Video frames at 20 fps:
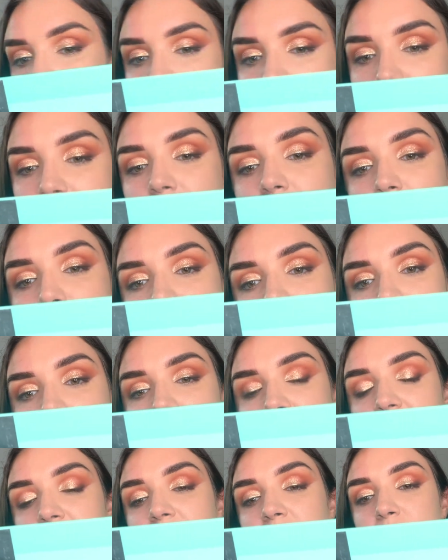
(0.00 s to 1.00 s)
I do
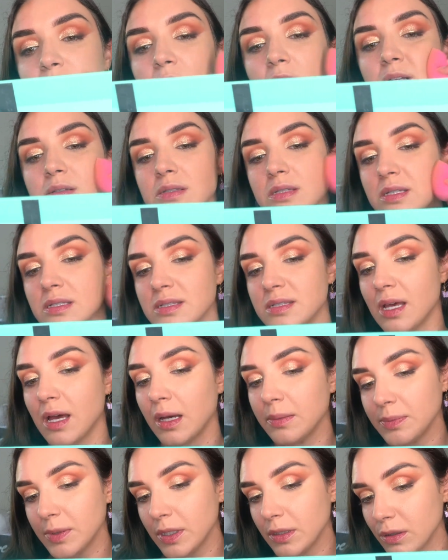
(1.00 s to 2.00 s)
need to bronze this
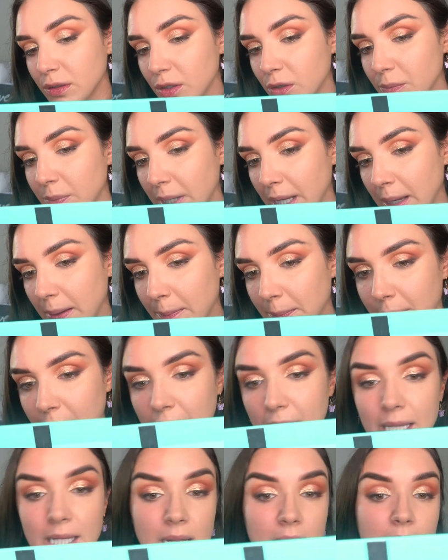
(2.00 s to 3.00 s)
up a little bit,
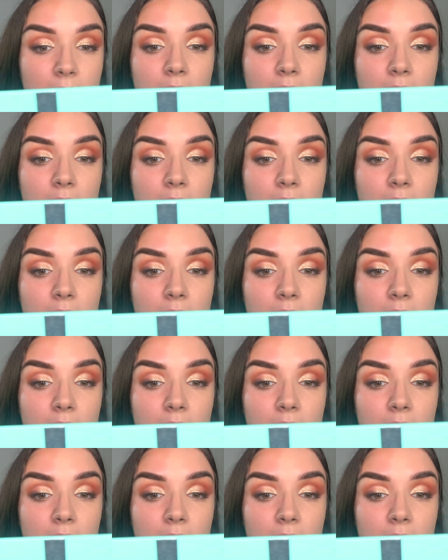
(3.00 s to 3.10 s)
but